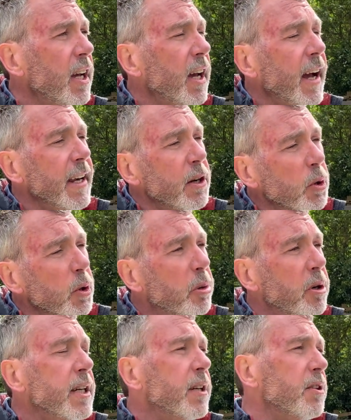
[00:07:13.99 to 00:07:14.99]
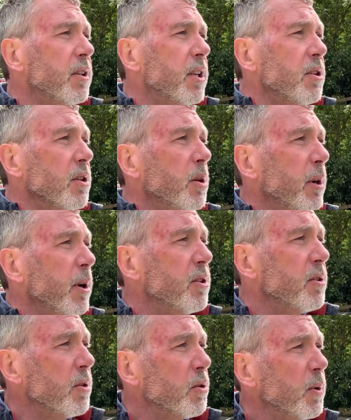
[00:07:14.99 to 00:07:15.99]
and it will precondition the
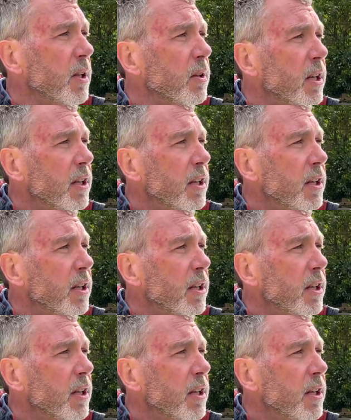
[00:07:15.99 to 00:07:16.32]
battery as well.